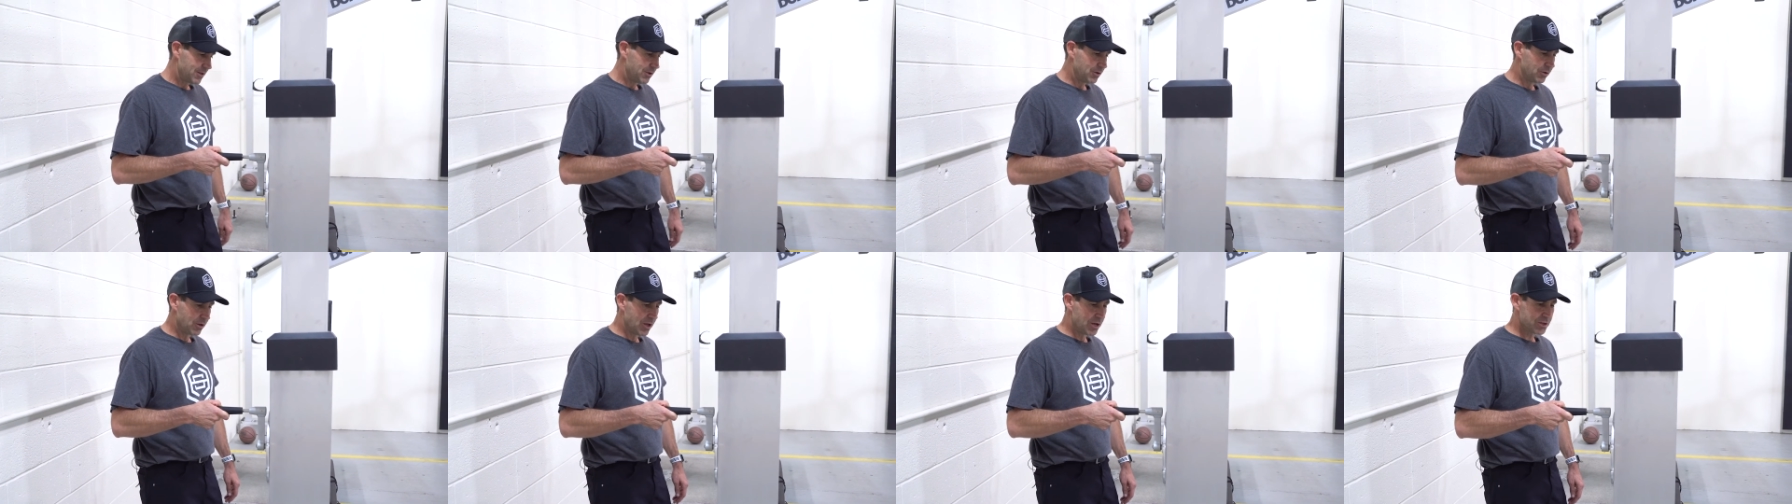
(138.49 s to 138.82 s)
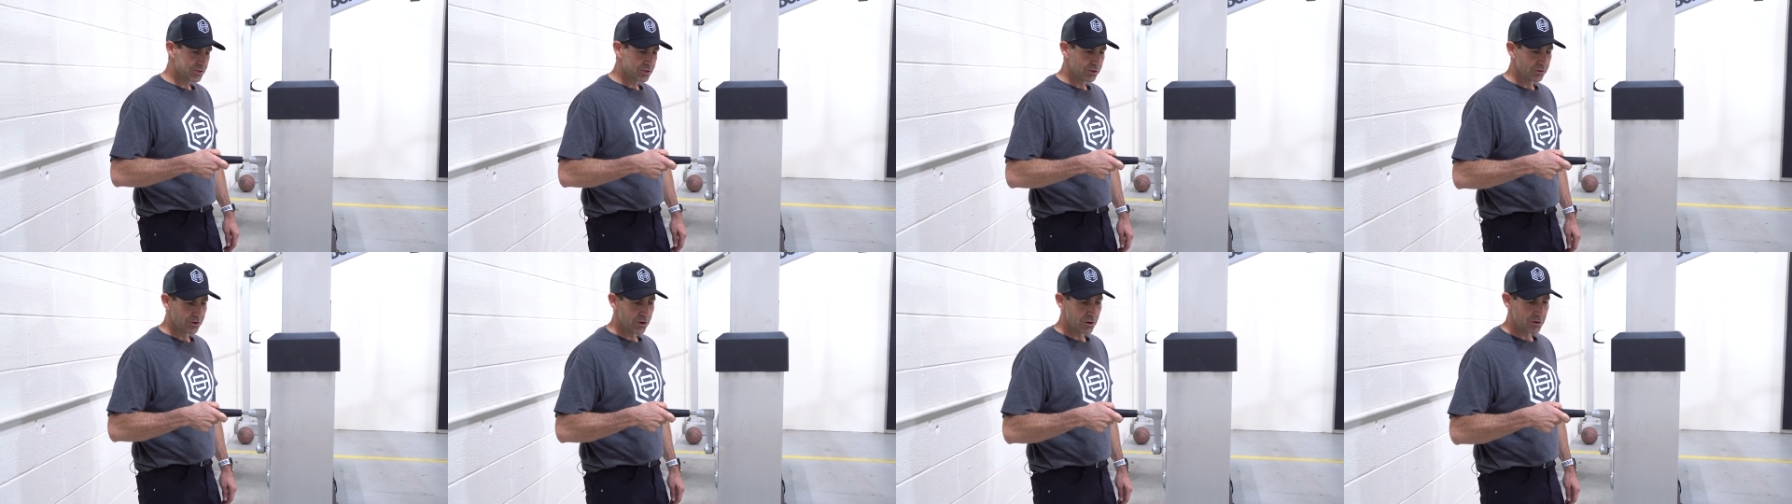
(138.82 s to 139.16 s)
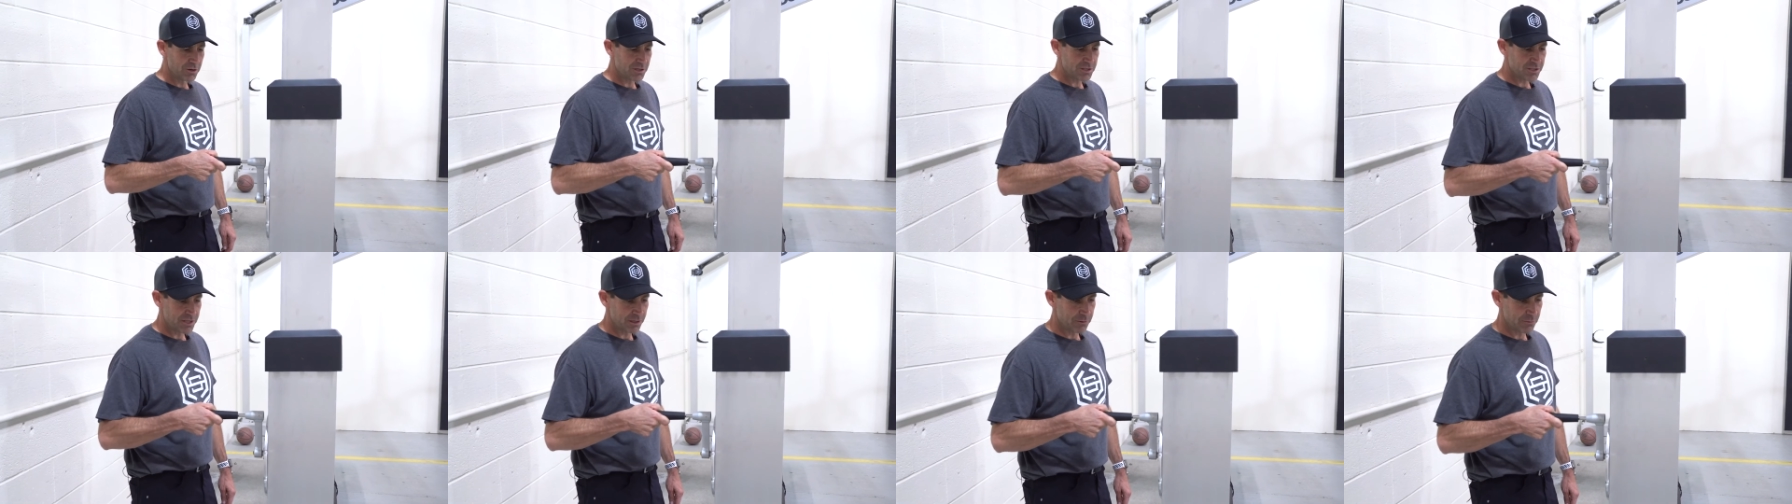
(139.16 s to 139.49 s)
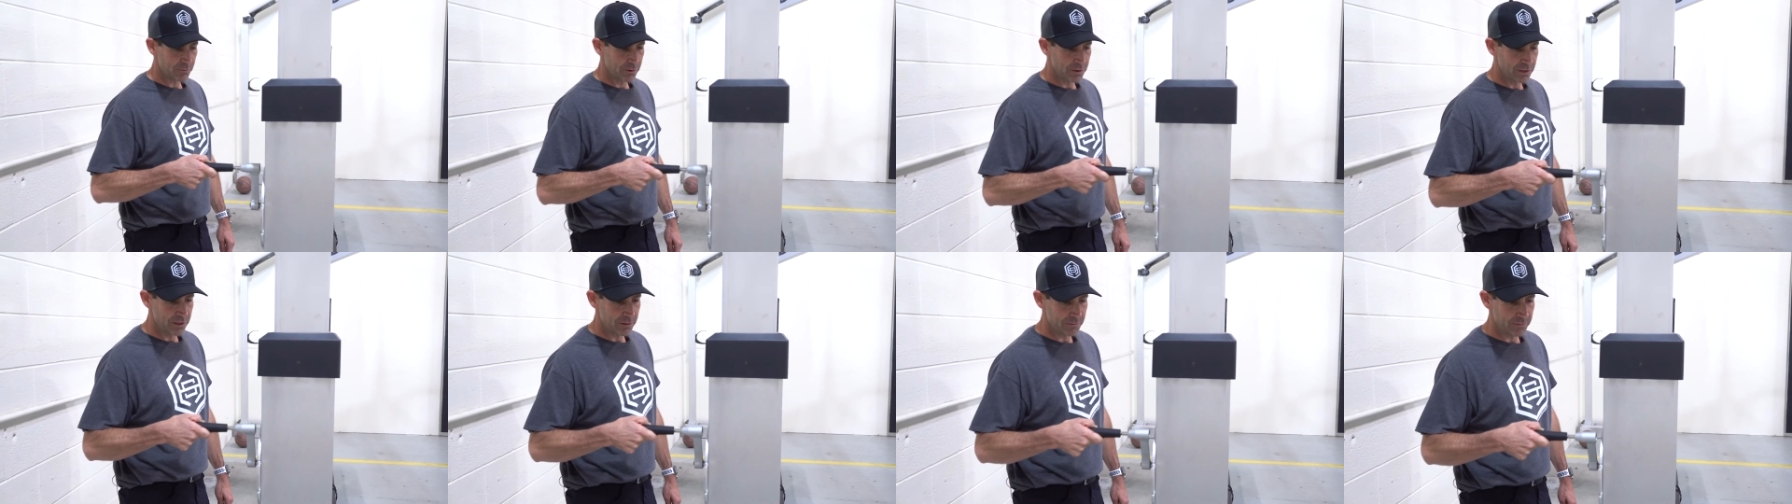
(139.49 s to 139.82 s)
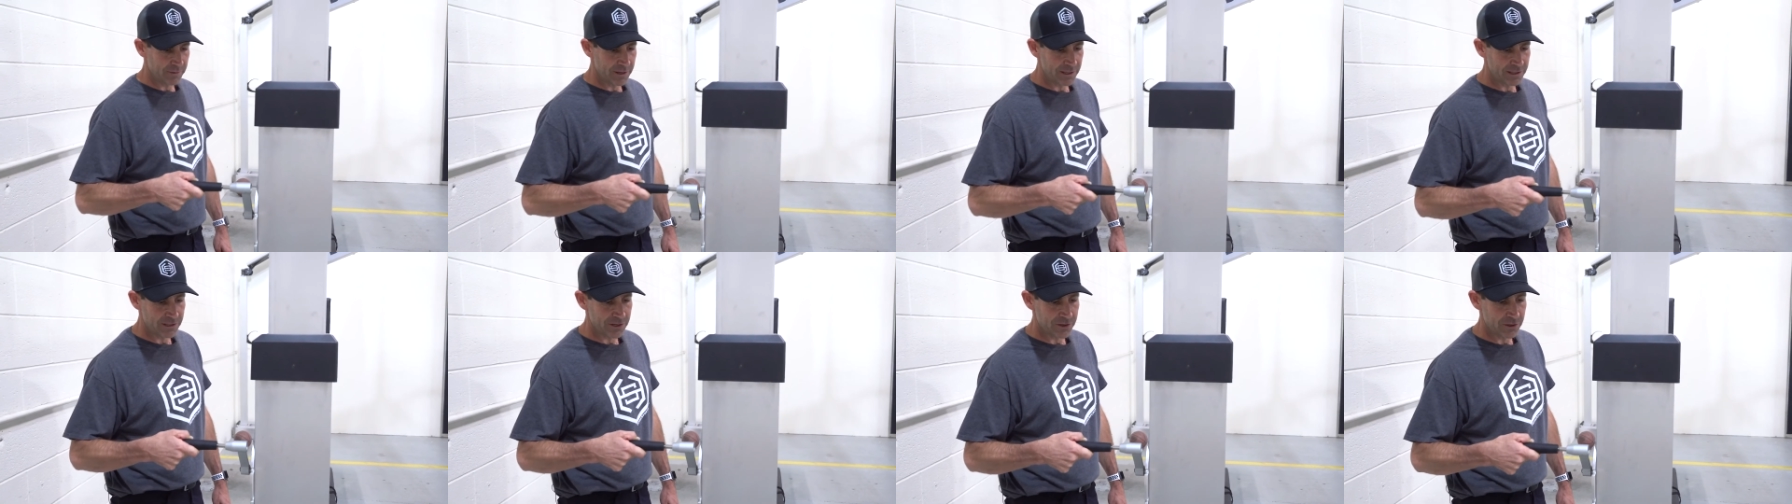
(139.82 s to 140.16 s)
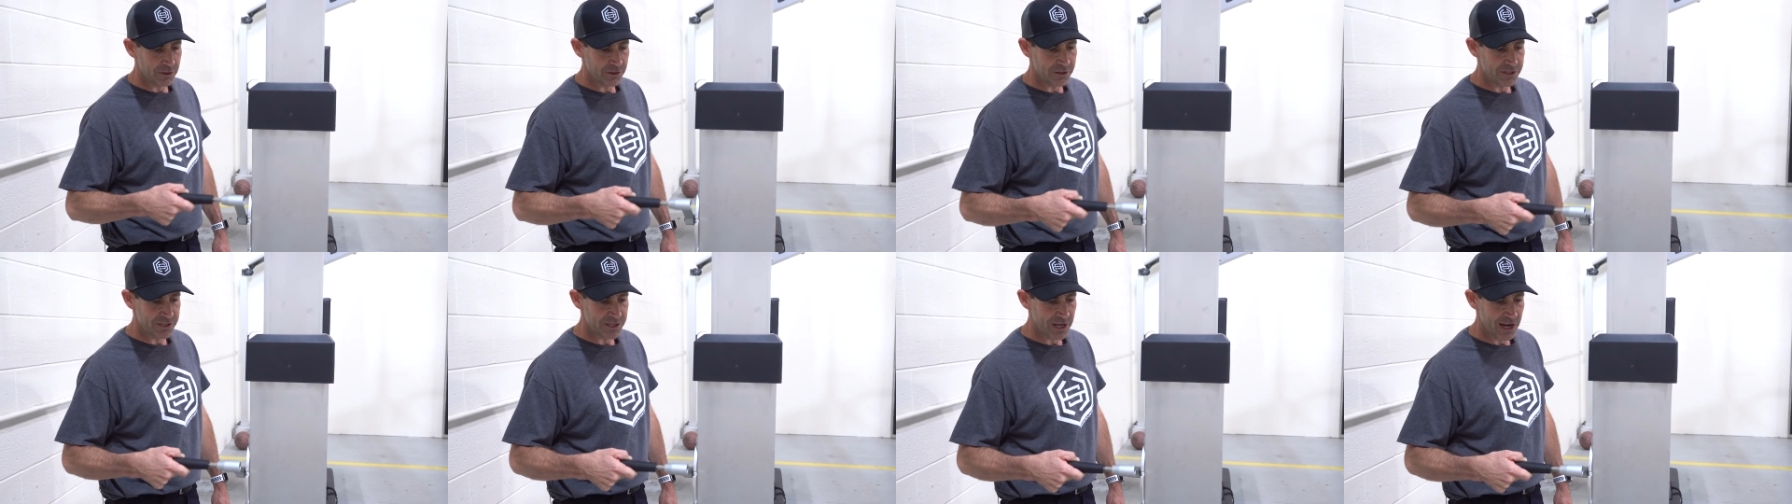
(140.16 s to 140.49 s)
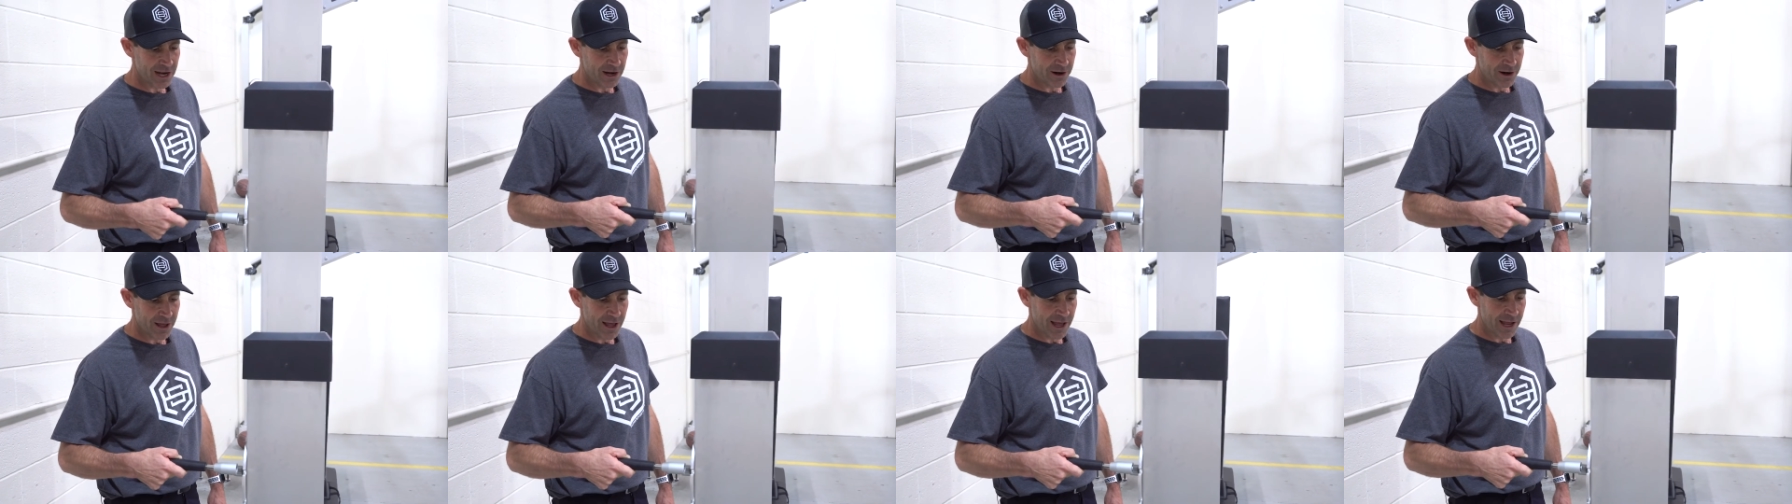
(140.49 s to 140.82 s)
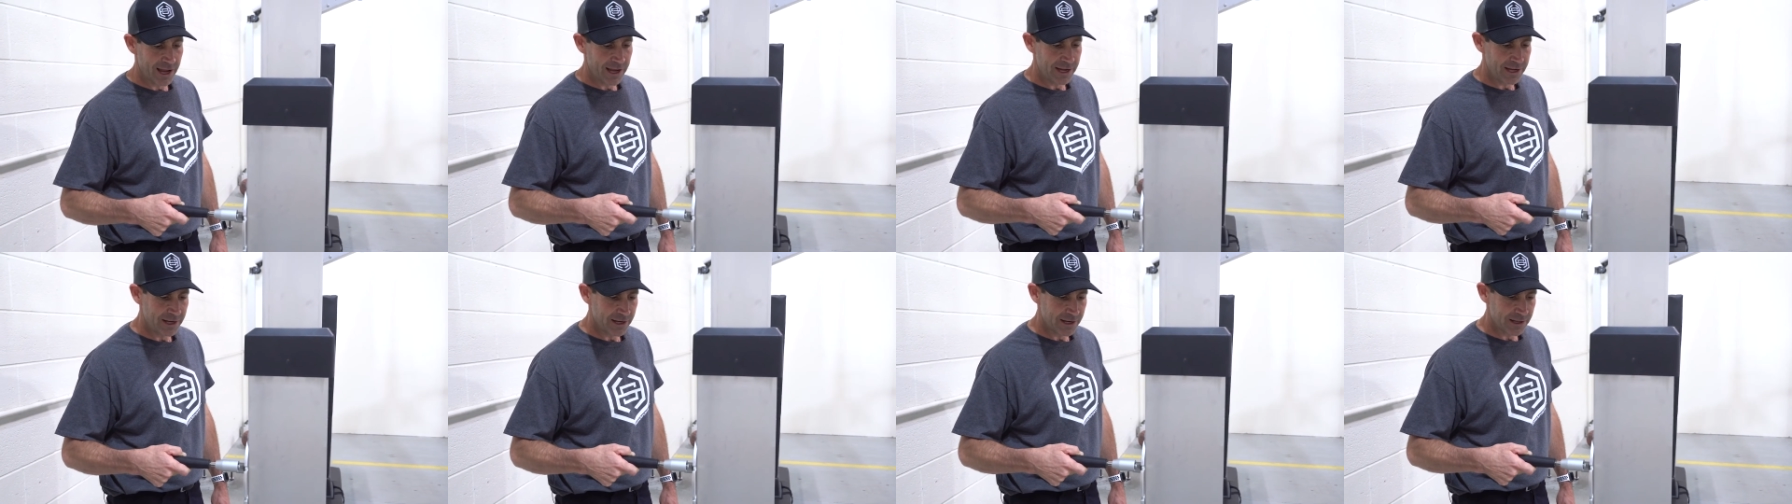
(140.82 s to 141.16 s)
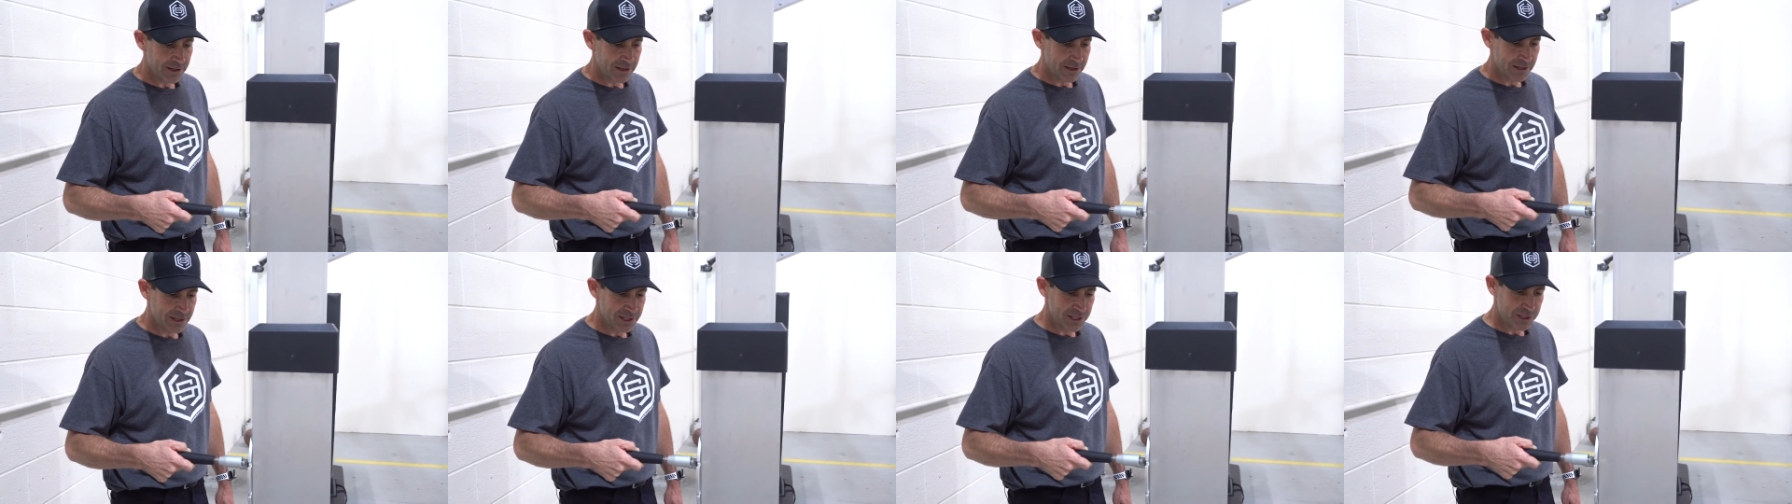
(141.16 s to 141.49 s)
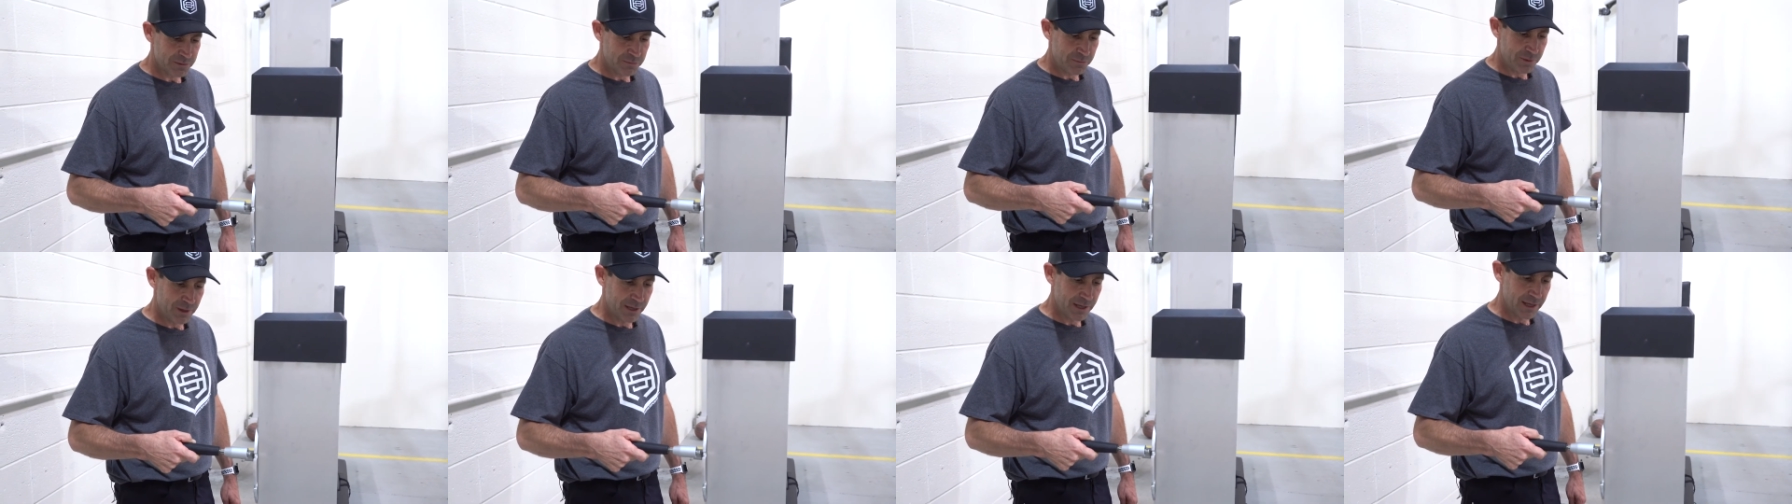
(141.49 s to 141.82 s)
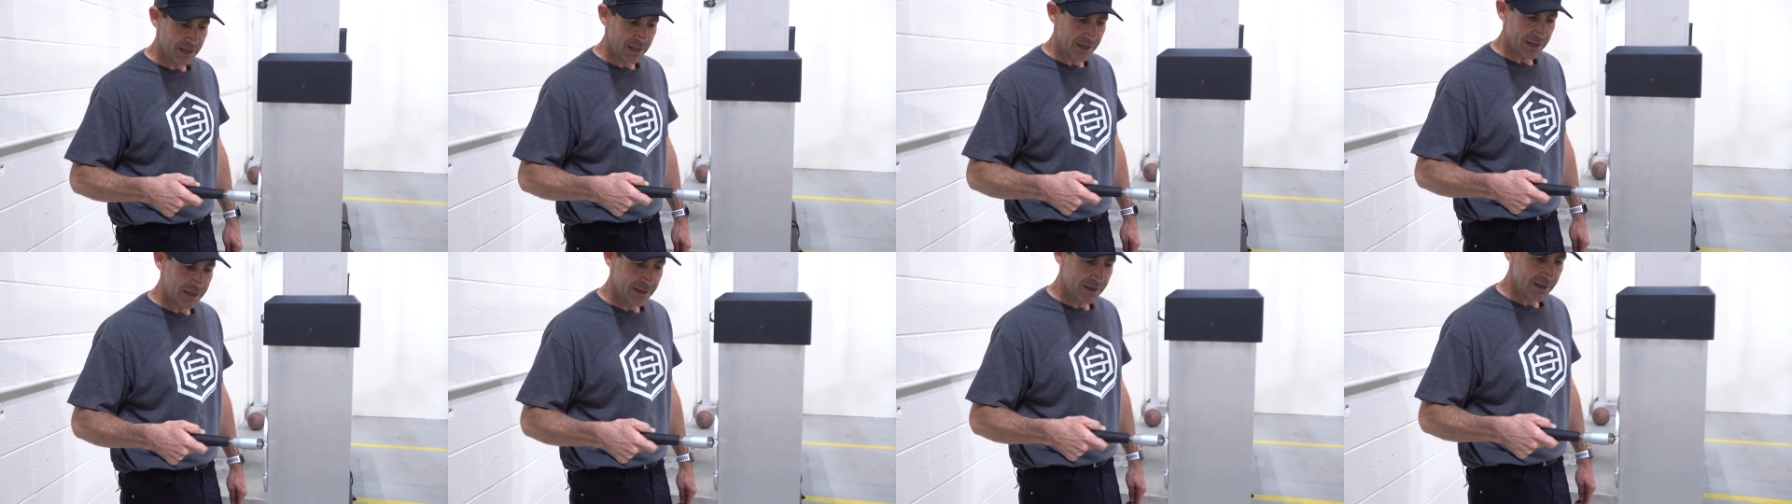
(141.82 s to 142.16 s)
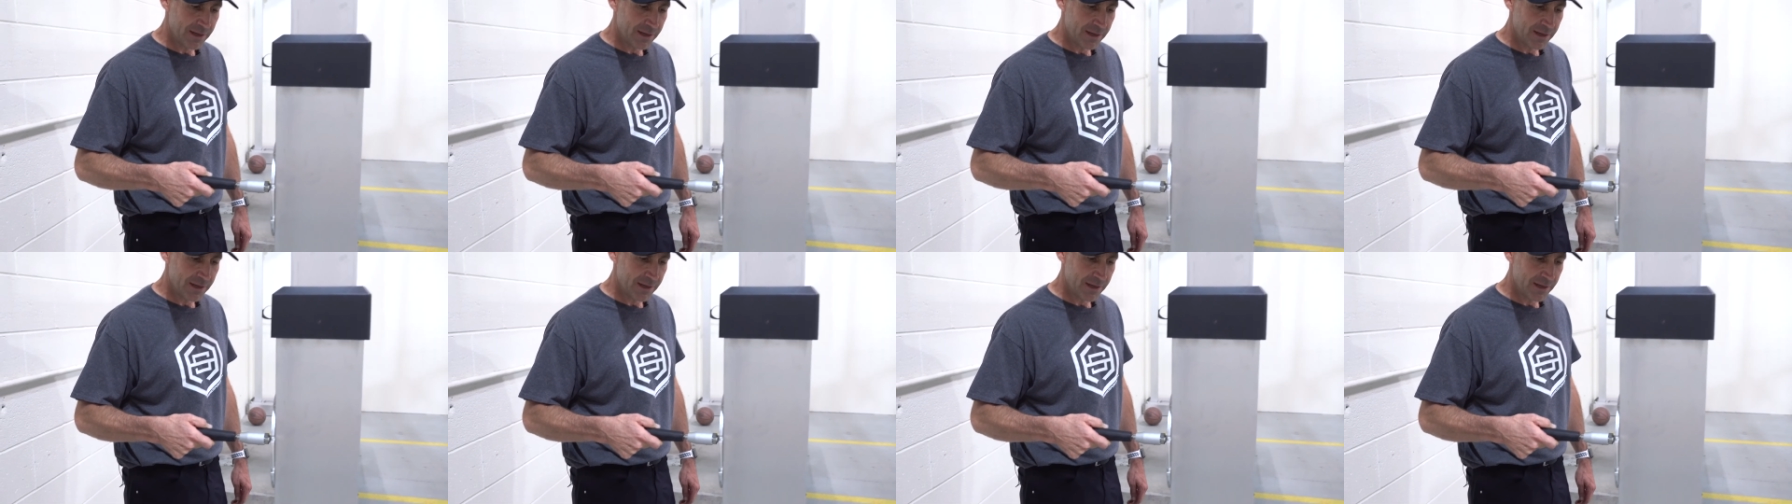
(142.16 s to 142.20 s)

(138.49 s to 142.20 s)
You'll also notice that when you get to your desired height, this pin